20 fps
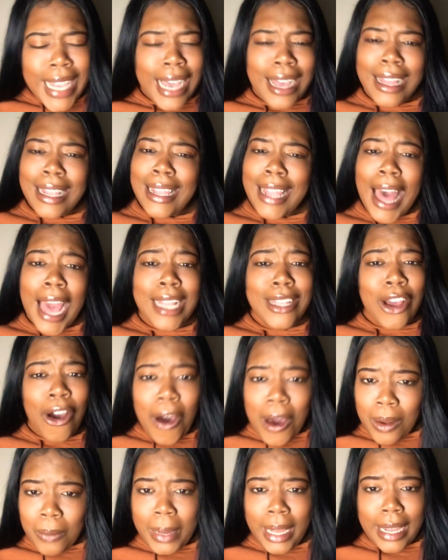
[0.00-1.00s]
locked all
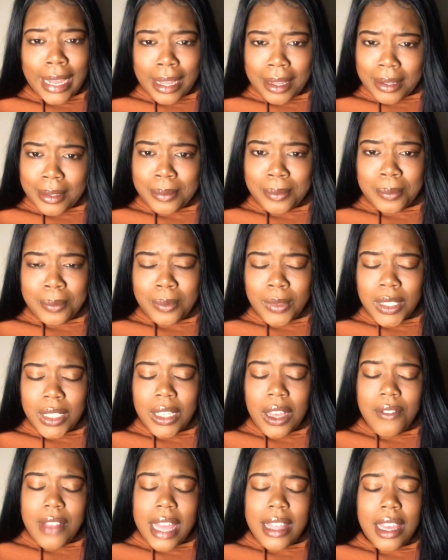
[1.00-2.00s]
the way down. So
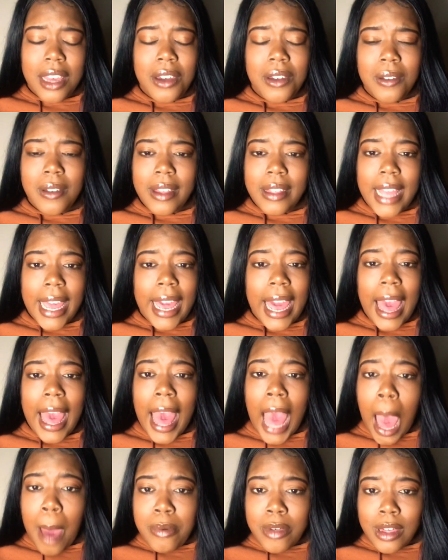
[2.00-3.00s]
if they tell you they got
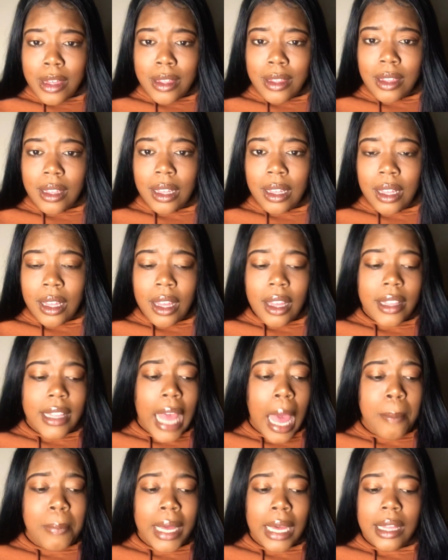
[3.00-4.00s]
options,
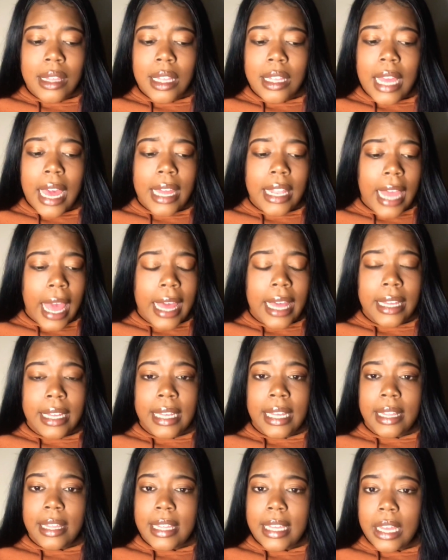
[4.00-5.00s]
that means that they're not
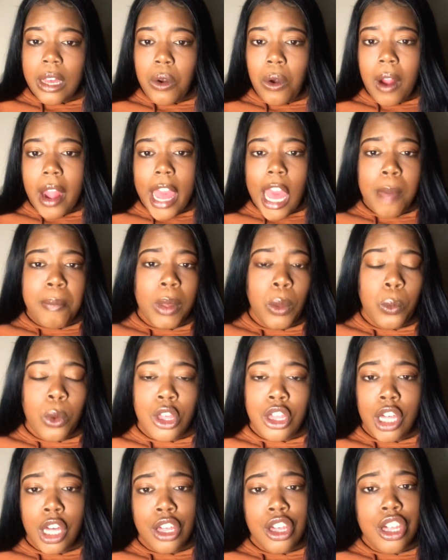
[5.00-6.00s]
content or happy with
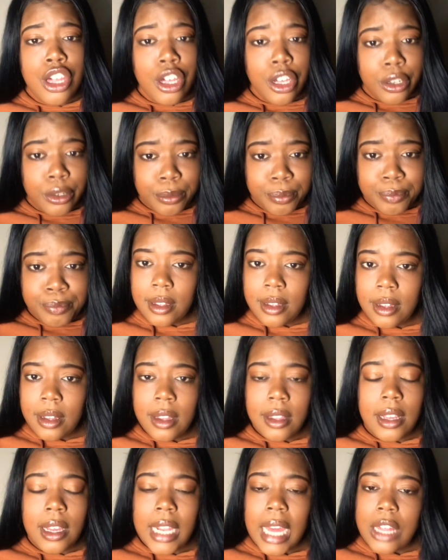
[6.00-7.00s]
just you.
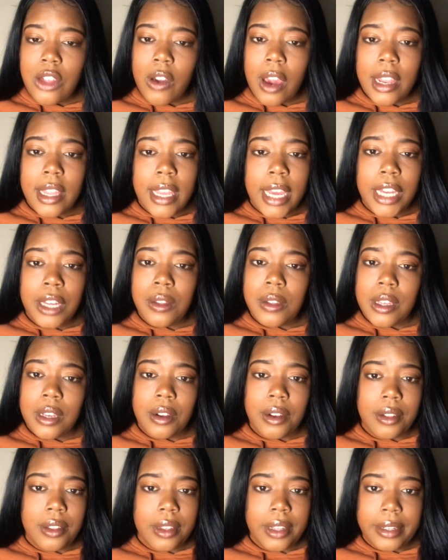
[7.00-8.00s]
They're not trying to take you
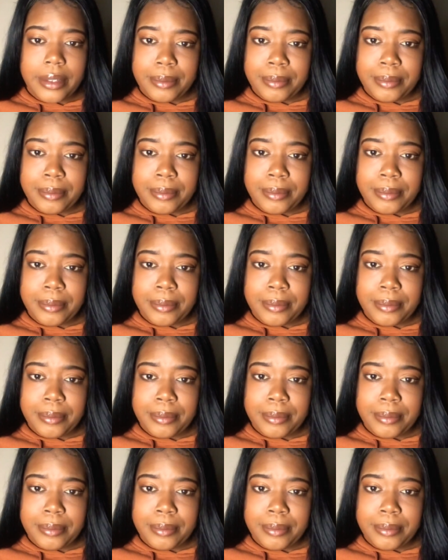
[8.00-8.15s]
seriously.